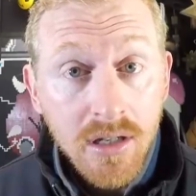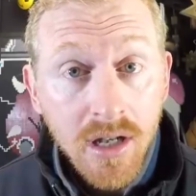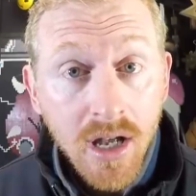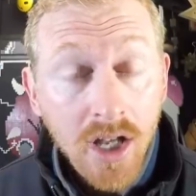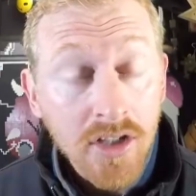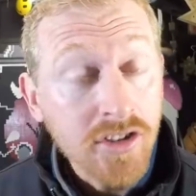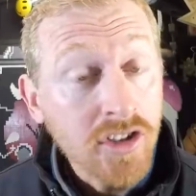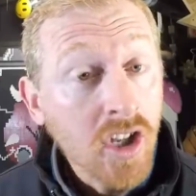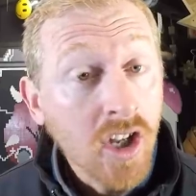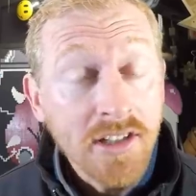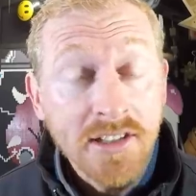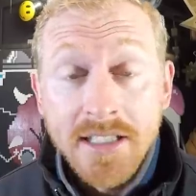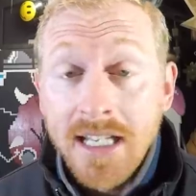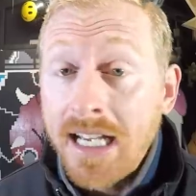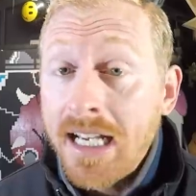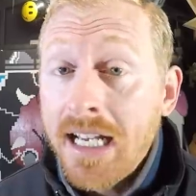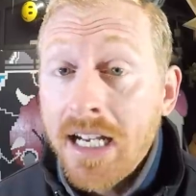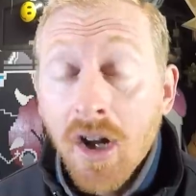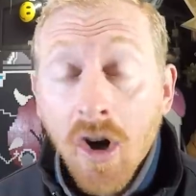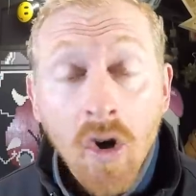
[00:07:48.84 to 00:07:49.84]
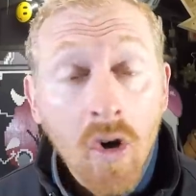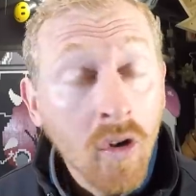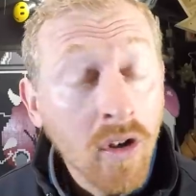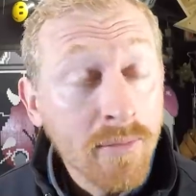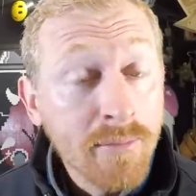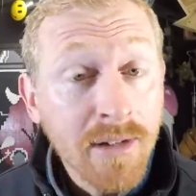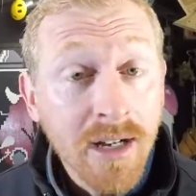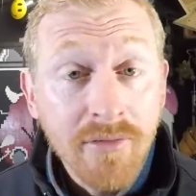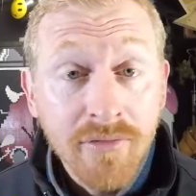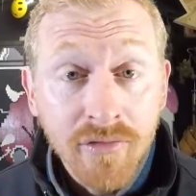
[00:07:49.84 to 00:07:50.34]
I'll start digging a hole
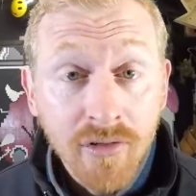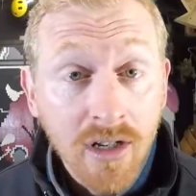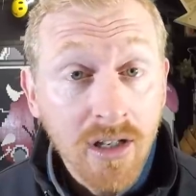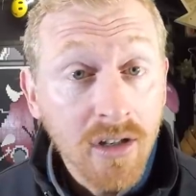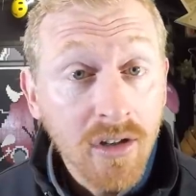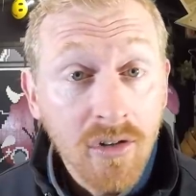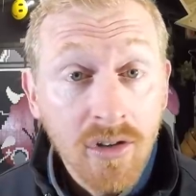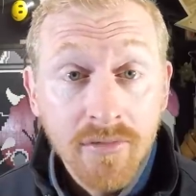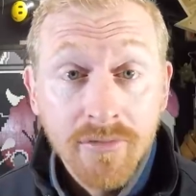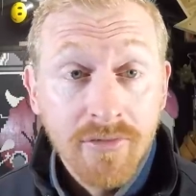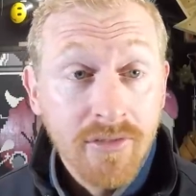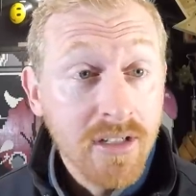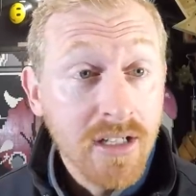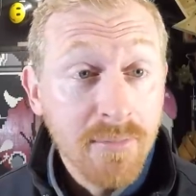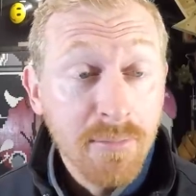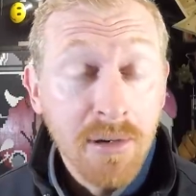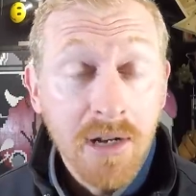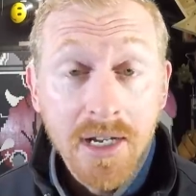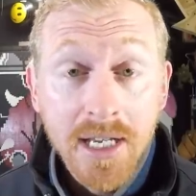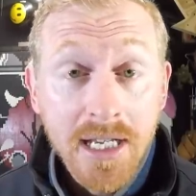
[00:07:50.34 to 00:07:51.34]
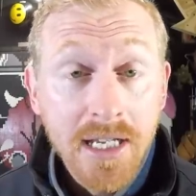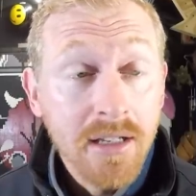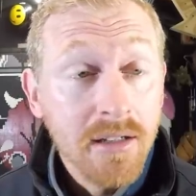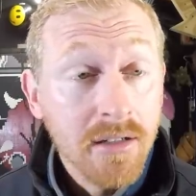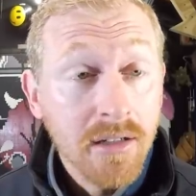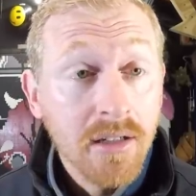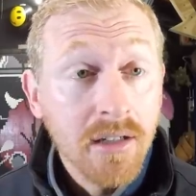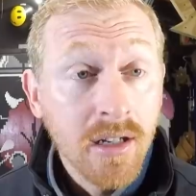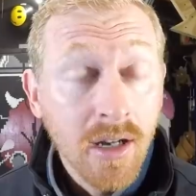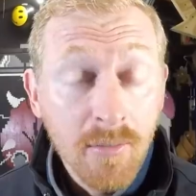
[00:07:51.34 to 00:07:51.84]
in my front lawn for you, buddy.
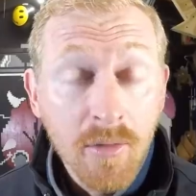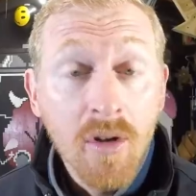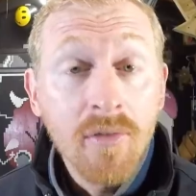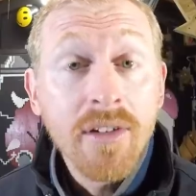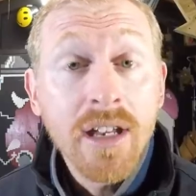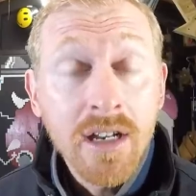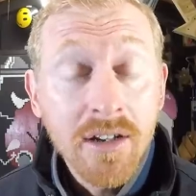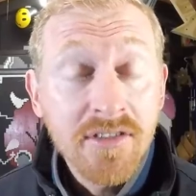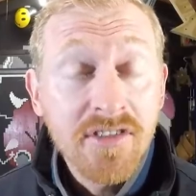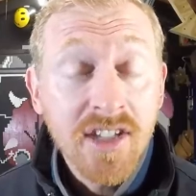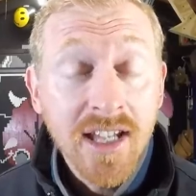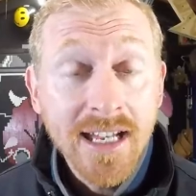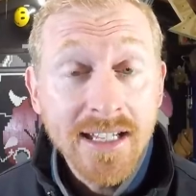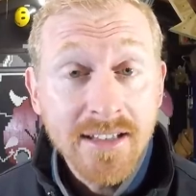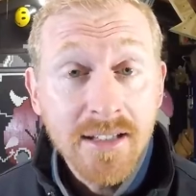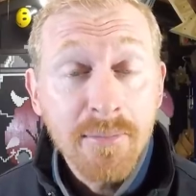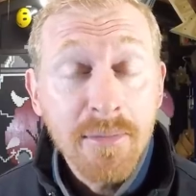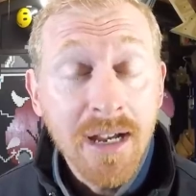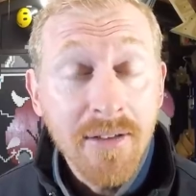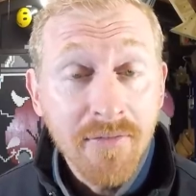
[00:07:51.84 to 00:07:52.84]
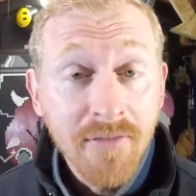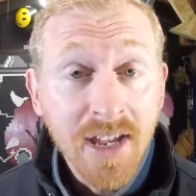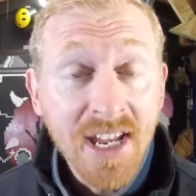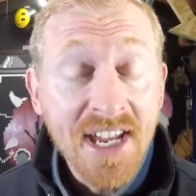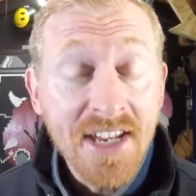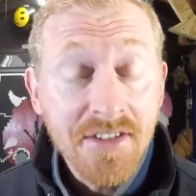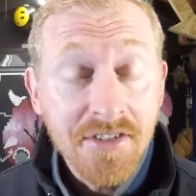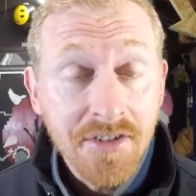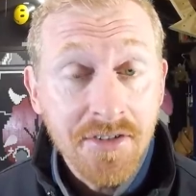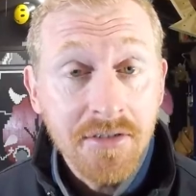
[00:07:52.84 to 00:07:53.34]
Come over here and say it to my
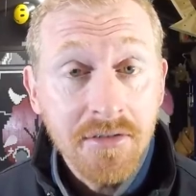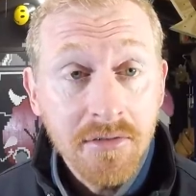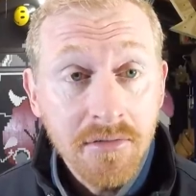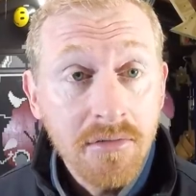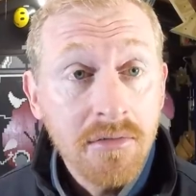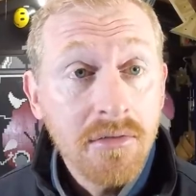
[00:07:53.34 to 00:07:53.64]
face.